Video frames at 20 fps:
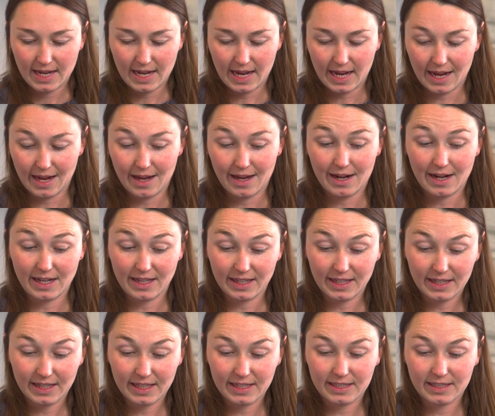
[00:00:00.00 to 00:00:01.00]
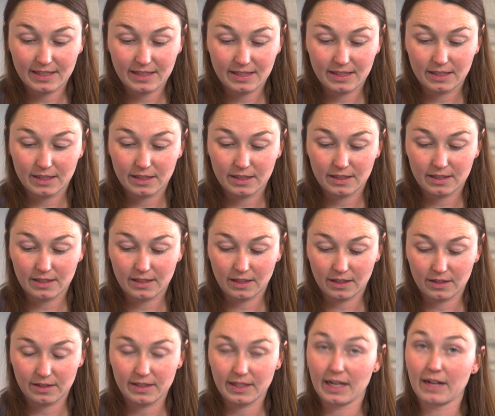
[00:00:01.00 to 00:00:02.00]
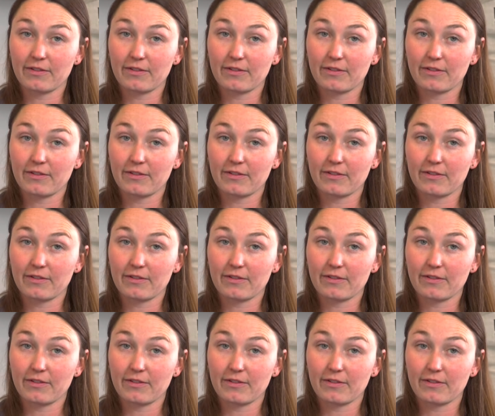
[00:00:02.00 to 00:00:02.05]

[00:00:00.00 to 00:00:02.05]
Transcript: And I think that's seriously